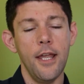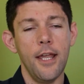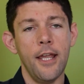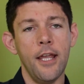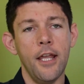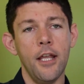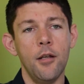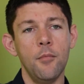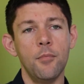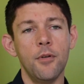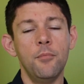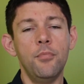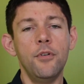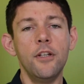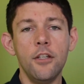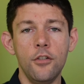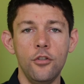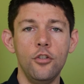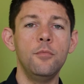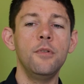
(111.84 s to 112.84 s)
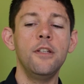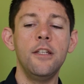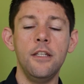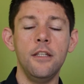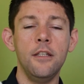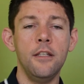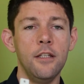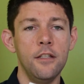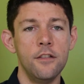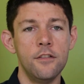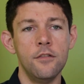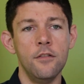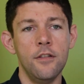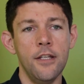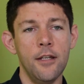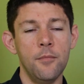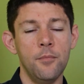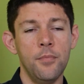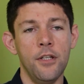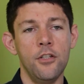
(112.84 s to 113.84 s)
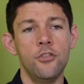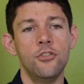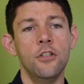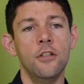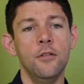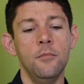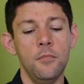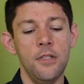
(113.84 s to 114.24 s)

And by bringing YubiKey into that picture